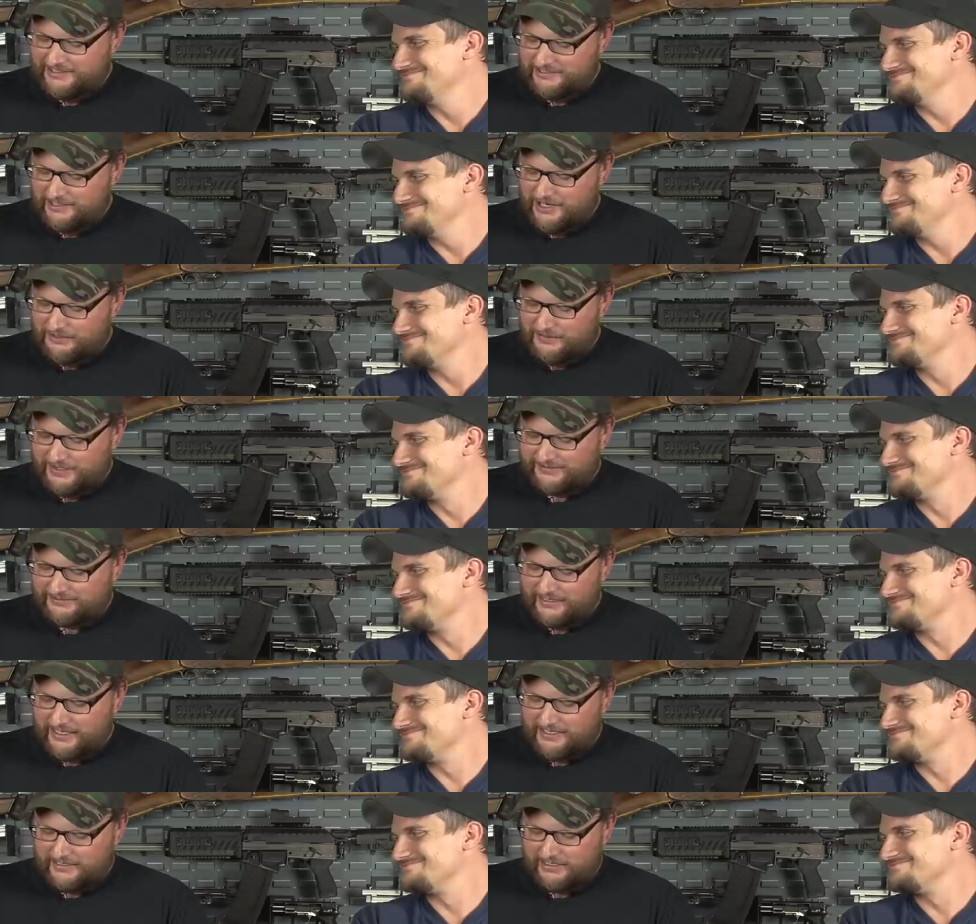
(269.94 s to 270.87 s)
Speaker 1: you know,
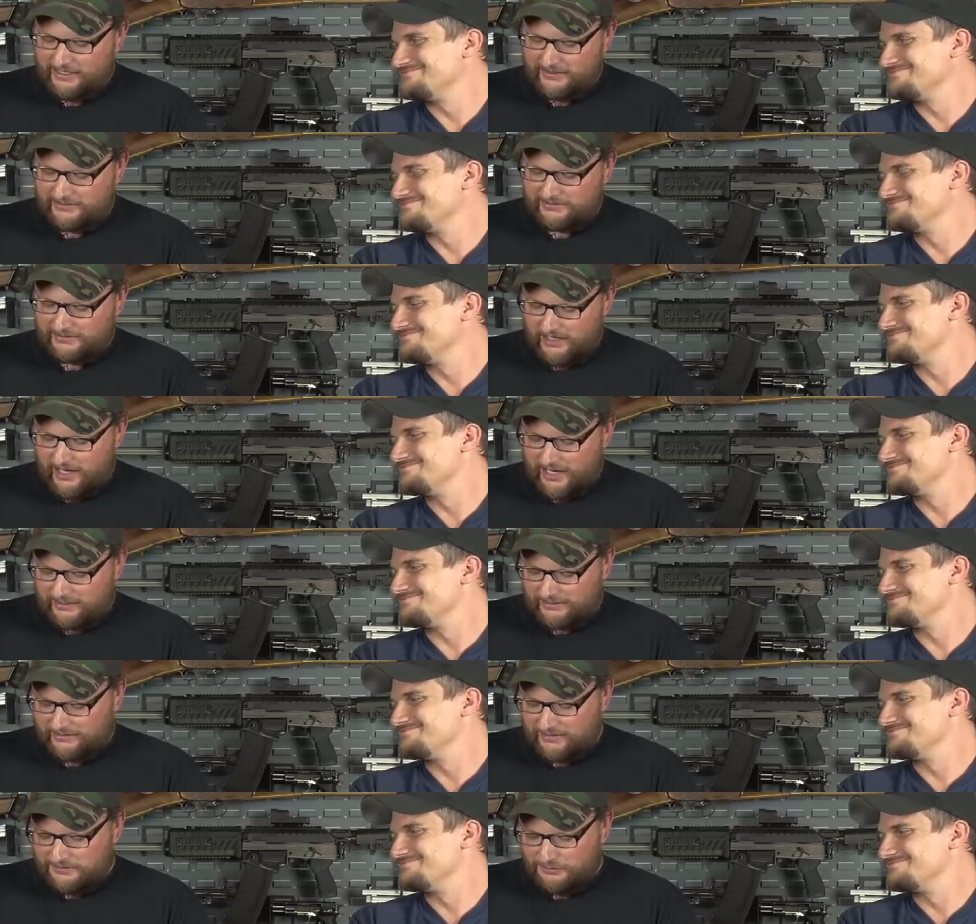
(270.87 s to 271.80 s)
inletting on the
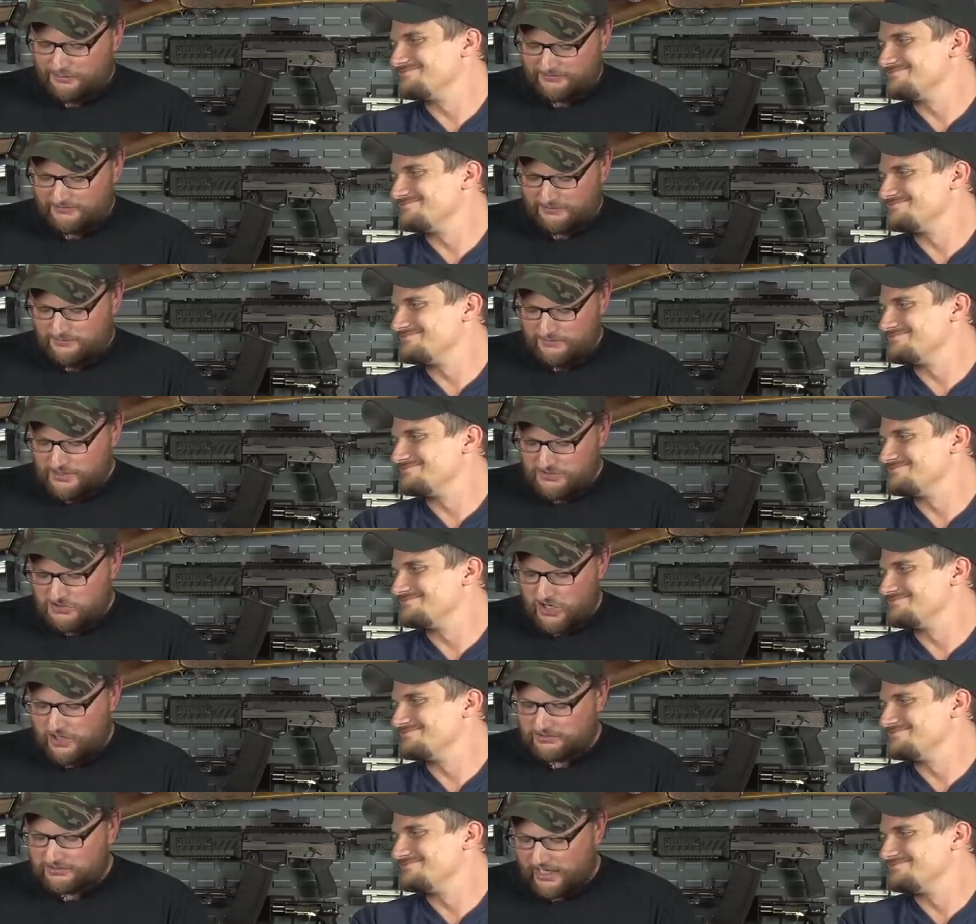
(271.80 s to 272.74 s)
stock, and they put some
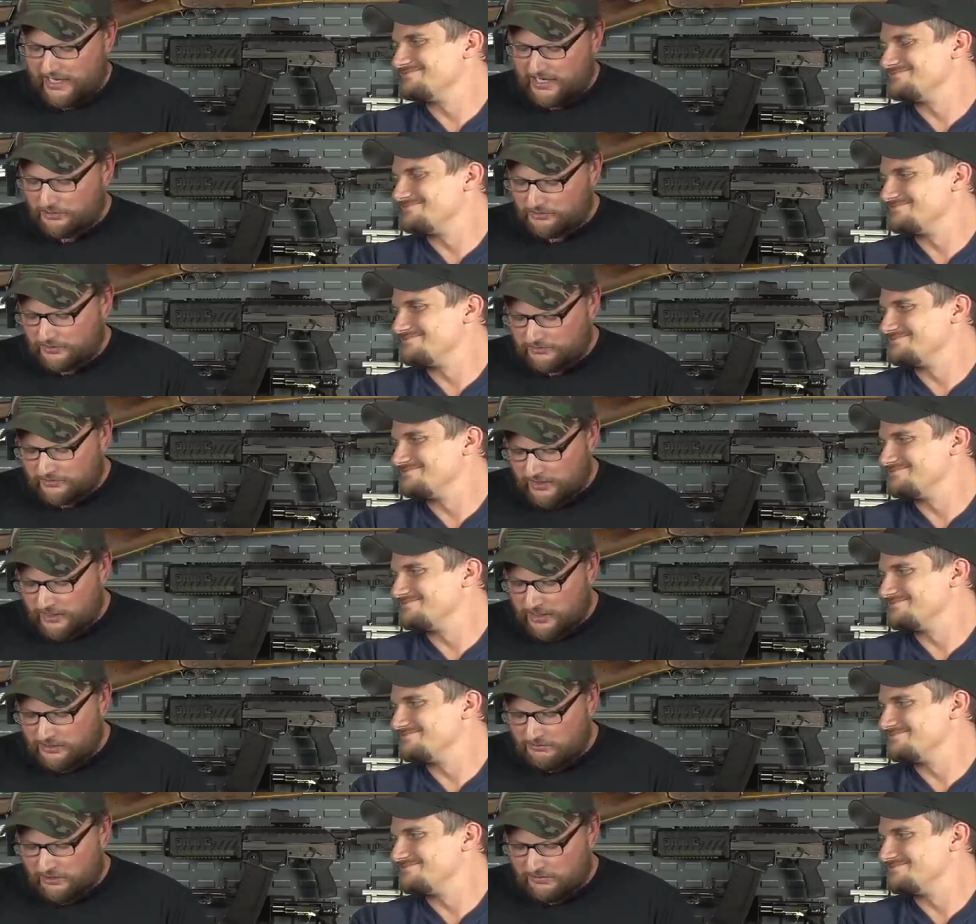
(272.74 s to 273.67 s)
Mahjong tiles in
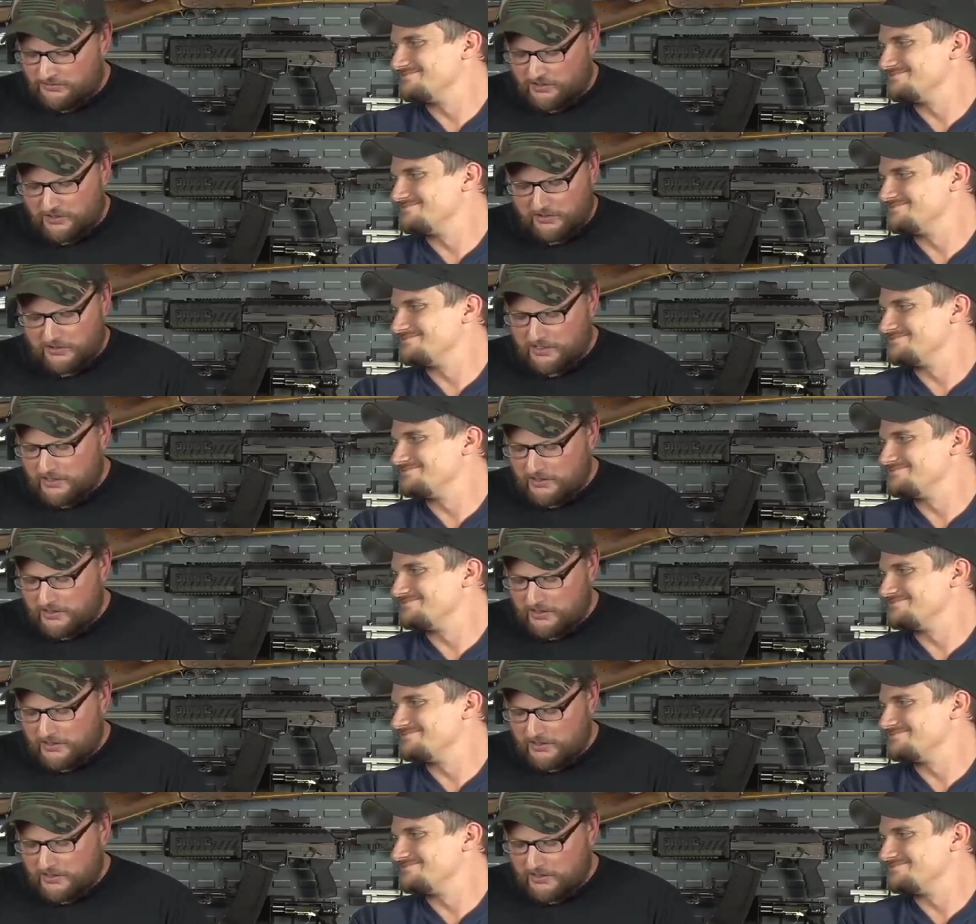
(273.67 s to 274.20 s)
there with their